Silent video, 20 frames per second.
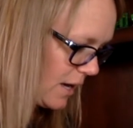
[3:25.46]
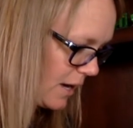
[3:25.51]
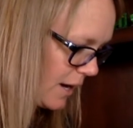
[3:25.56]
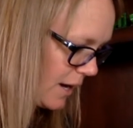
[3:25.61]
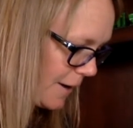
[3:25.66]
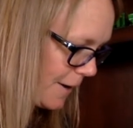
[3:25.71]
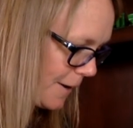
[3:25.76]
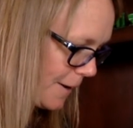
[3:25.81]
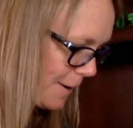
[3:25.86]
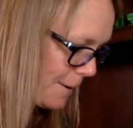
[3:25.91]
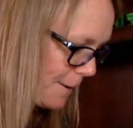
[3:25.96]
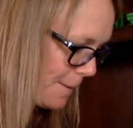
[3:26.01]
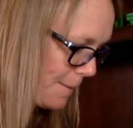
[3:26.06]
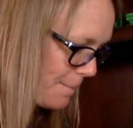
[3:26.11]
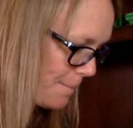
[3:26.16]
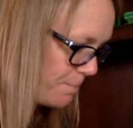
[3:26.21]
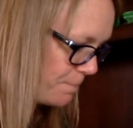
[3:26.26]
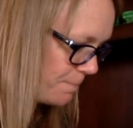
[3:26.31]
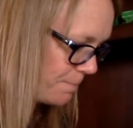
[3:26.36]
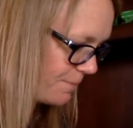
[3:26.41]

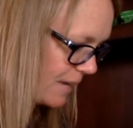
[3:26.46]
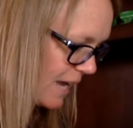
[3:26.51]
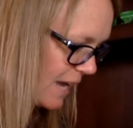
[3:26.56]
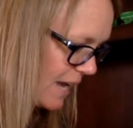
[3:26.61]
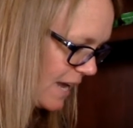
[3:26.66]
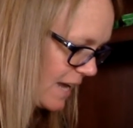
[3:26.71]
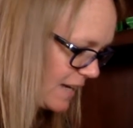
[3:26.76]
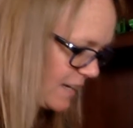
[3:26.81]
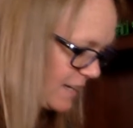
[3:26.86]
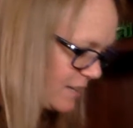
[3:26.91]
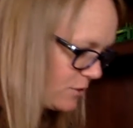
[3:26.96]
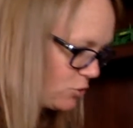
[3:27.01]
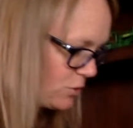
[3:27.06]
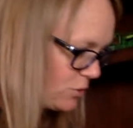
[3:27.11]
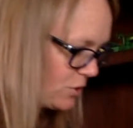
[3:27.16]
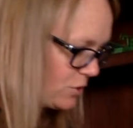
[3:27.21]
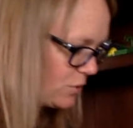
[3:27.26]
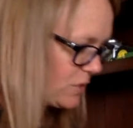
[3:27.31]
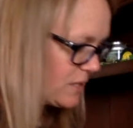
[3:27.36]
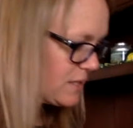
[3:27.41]
And
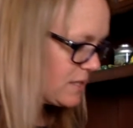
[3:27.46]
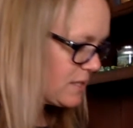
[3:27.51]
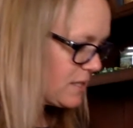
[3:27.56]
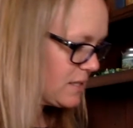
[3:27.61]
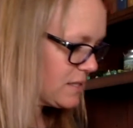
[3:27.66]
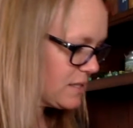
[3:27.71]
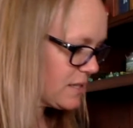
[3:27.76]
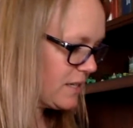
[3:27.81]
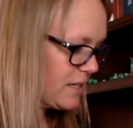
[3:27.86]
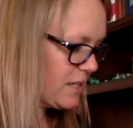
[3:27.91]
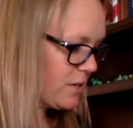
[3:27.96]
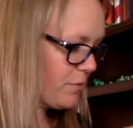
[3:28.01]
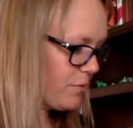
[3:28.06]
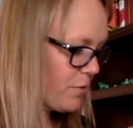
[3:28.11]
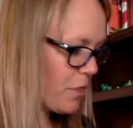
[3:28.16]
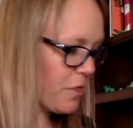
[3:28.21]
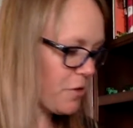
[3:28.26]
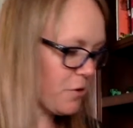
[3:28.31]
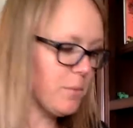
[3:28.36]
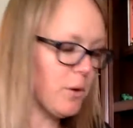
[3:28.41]
introduces this idea of
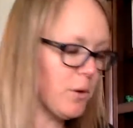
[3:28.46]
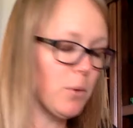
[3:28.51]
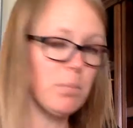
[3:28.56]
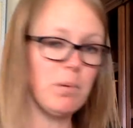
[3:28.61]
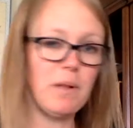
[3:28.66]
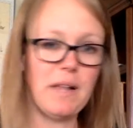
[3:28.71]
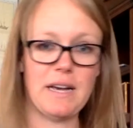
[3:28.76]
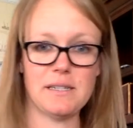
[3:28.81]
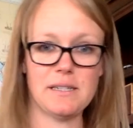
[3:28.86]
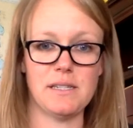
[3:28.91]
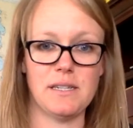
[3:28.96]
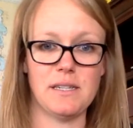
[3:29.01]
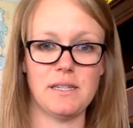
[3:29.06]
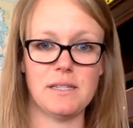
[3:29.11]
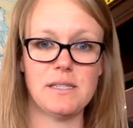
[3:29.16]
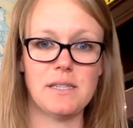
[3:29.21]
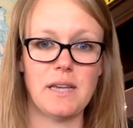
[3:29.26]
thermoplastics,